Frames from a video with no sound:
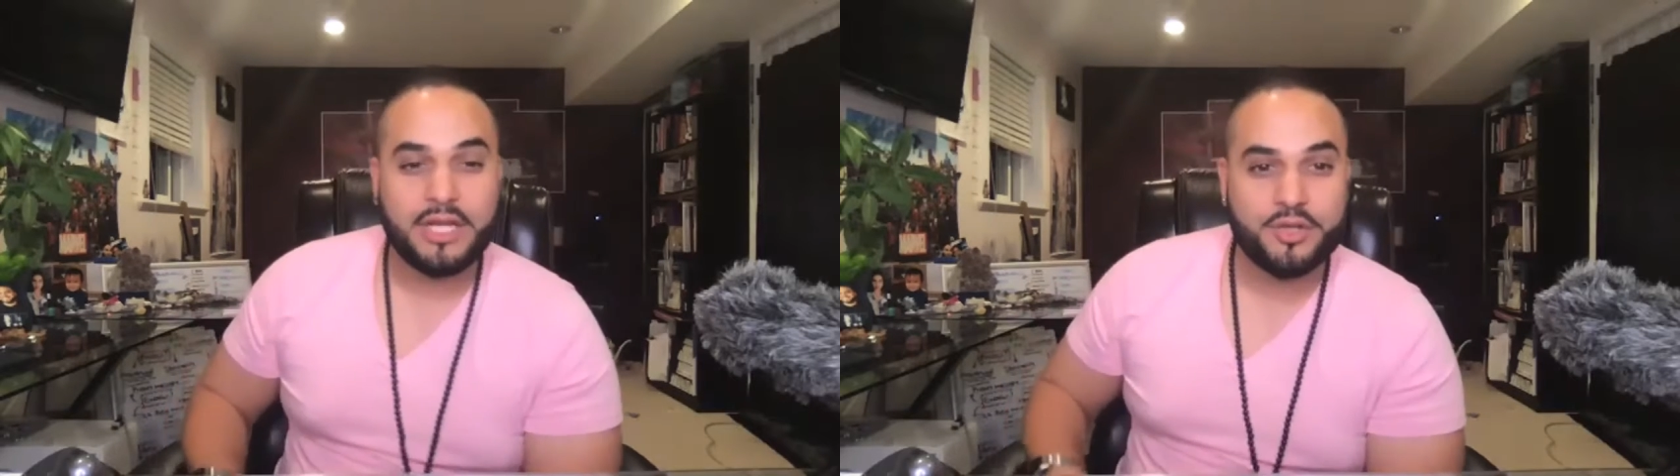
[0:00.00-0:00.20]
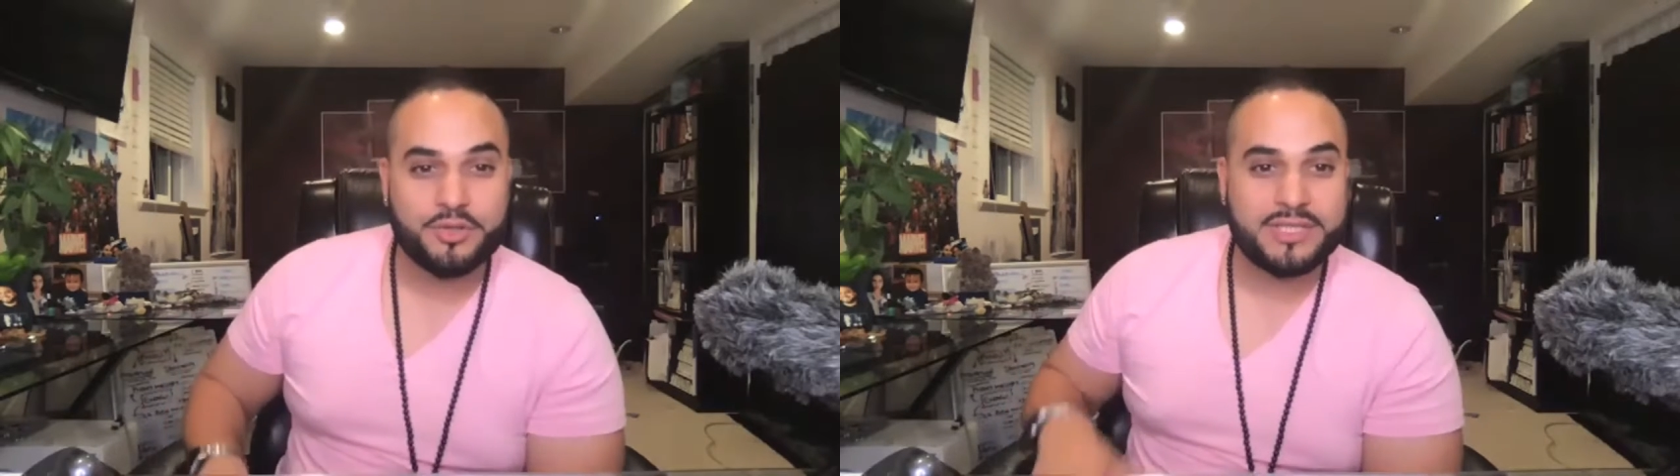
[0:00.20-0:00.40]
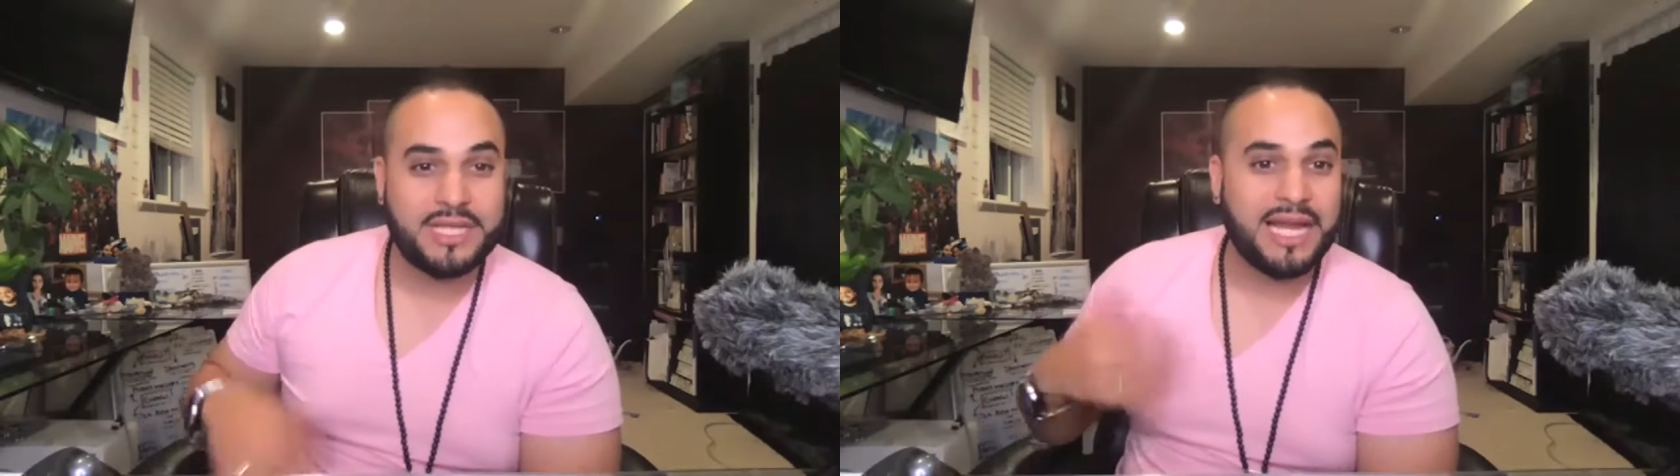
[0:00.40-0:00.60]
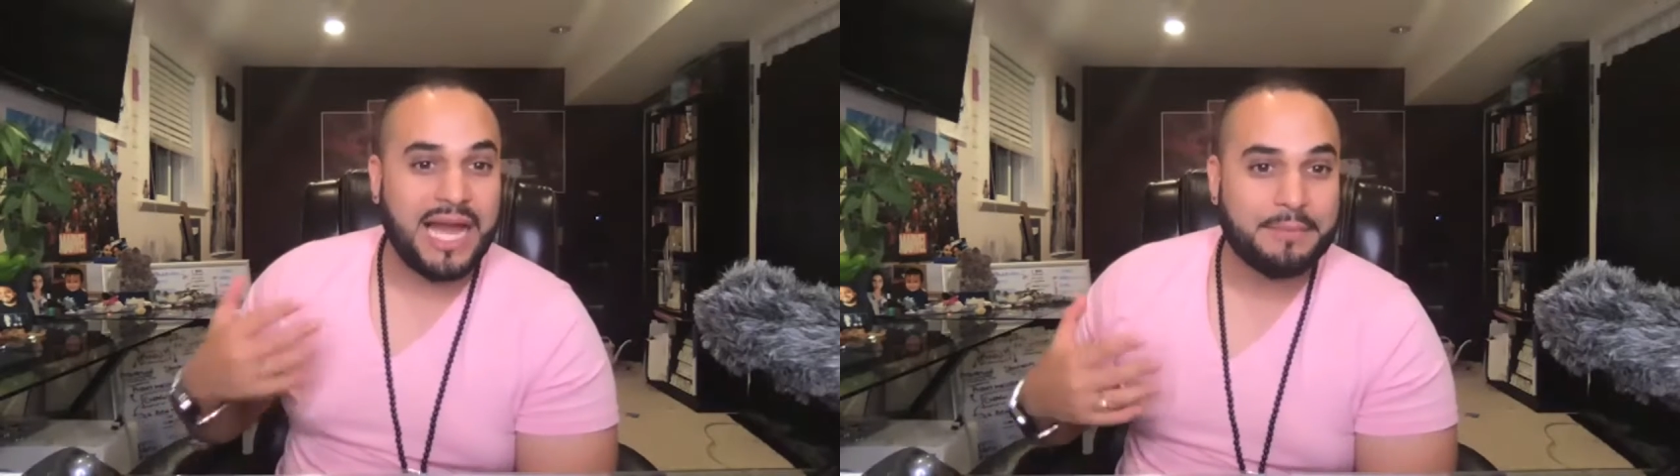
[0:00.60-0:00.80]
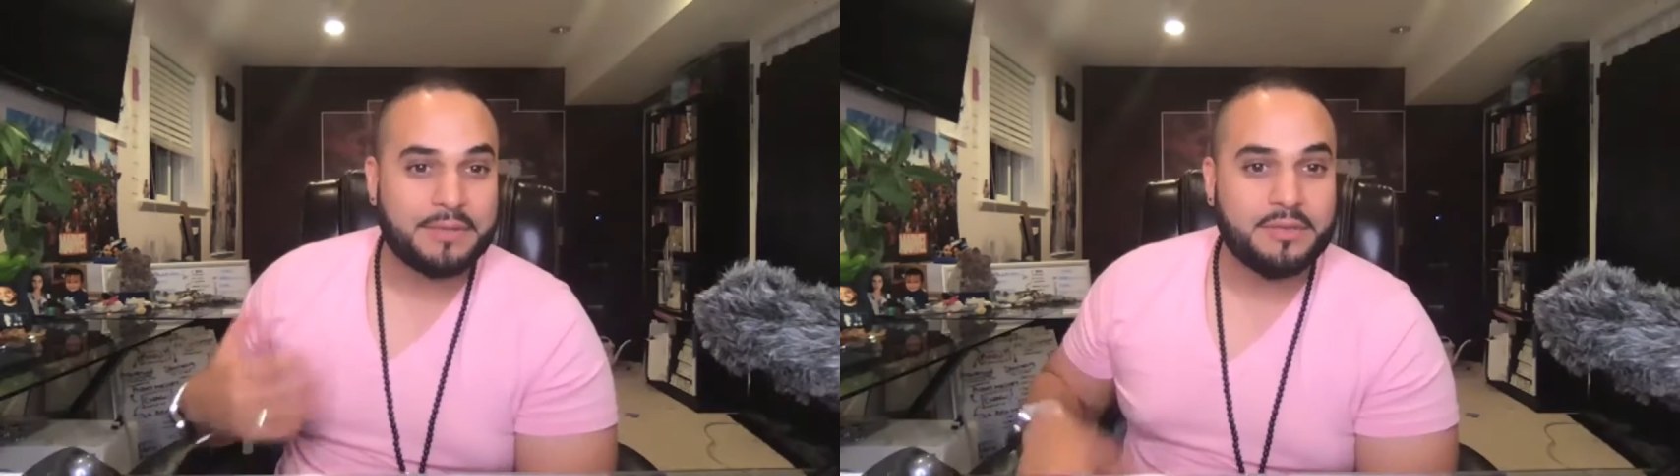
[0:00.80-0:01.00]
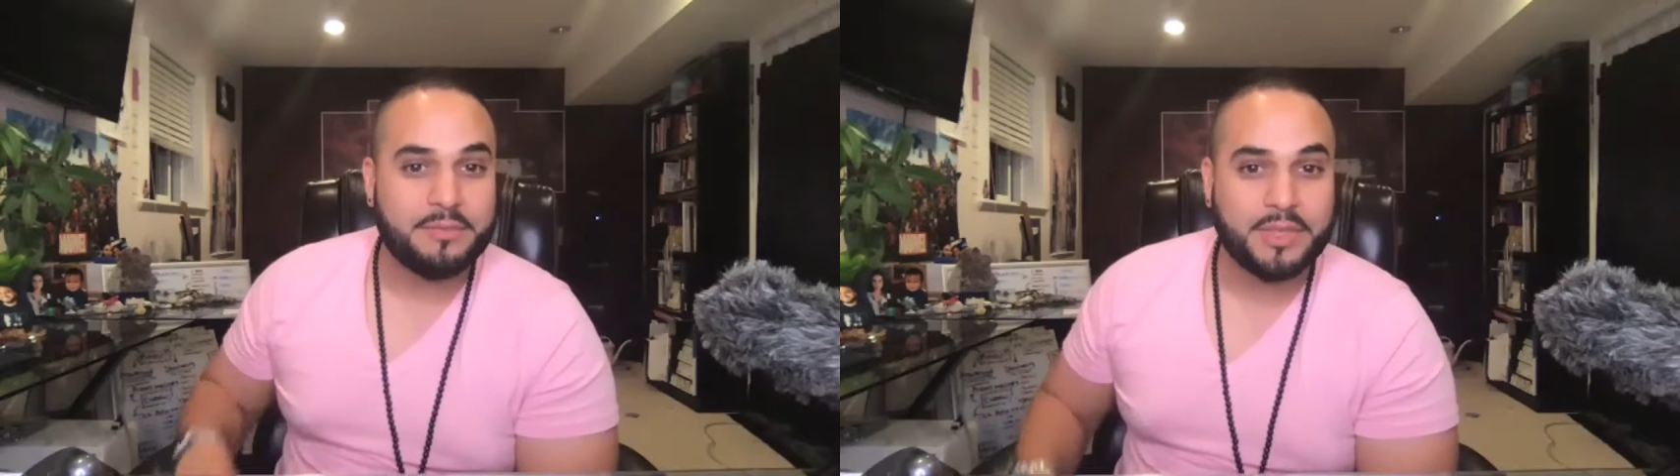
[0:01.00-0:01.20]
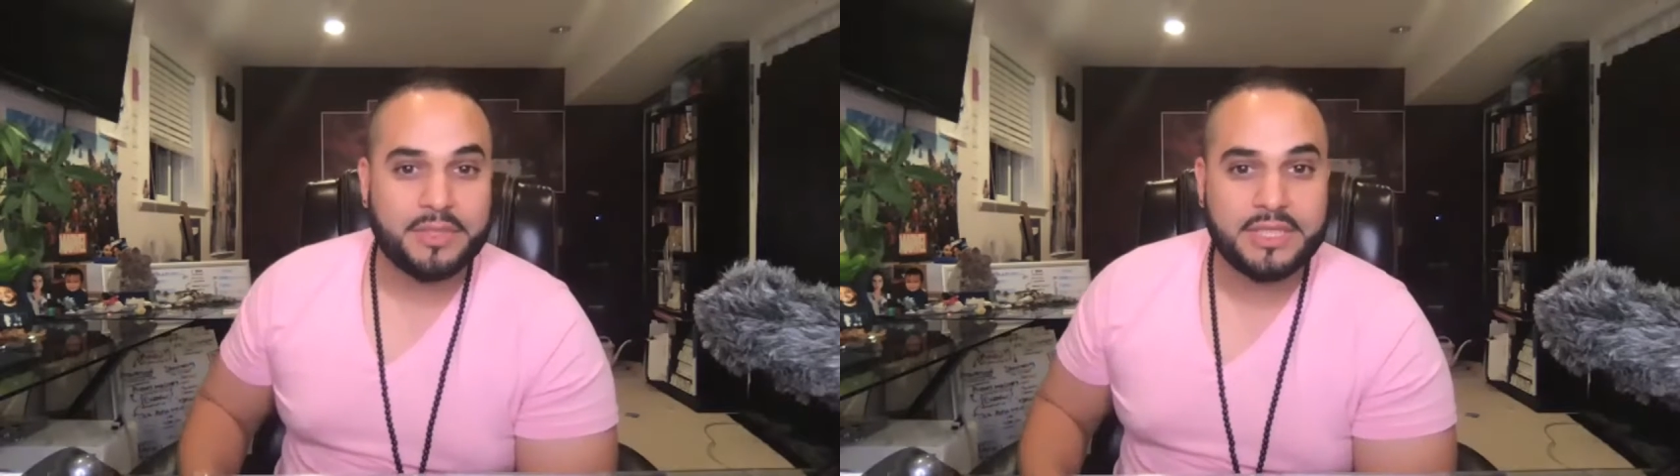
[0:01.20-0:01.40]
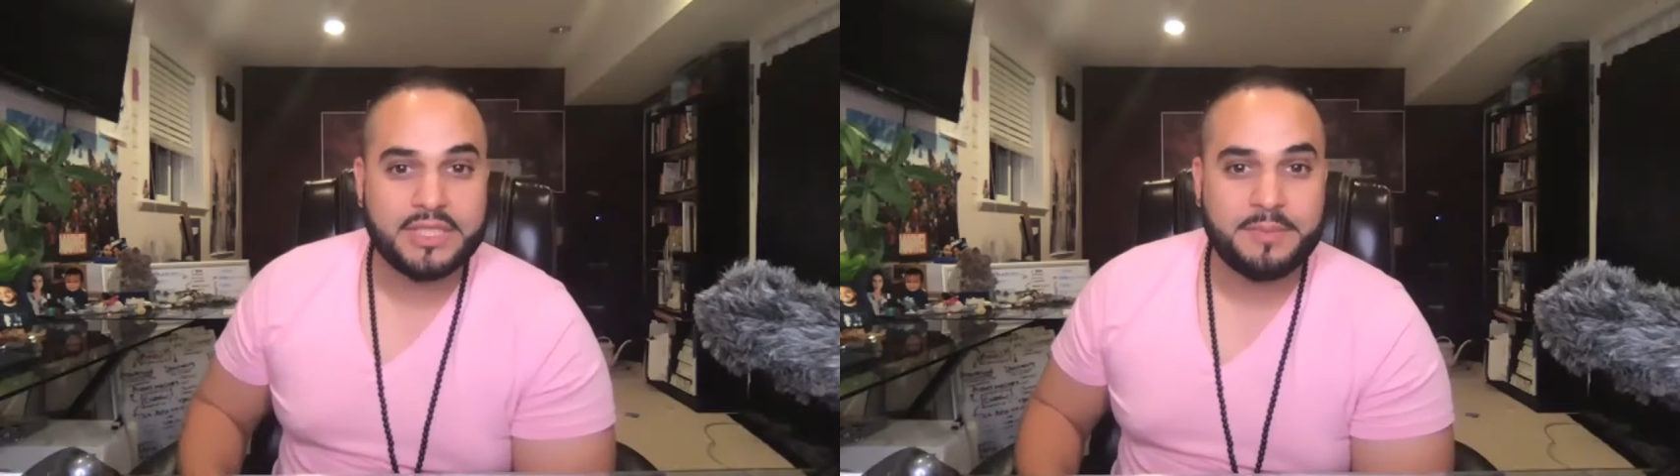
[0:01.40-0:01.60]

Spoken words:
and you're saying, I'm going to build this.